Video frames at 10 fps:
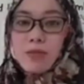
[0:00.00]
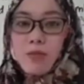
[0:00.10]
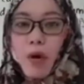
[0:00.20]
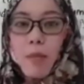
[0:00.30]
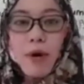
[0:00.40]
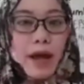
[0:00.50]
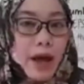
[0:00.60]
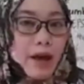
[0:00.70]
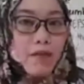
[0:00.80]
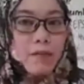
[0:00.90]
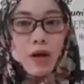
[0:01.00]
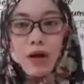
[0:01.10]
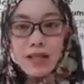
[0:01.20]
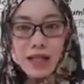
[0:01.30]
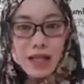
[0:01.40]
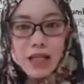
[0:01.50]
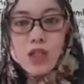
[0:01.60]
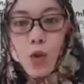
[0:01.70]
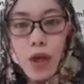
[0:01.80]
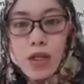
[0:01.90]
does Bob have, because in
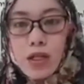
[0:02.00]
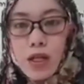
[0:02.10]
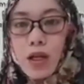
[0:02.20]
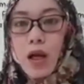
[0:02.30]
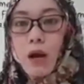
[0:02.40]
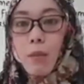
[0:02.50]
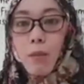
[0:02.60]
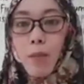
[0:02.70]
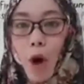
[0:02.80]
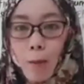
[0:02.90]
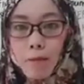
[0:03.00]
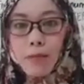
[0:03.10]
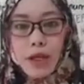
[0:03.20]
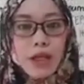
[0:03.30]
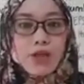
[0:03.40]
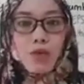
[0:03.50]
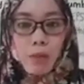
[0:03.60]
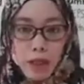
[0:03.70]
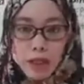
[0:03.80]
this question Bob is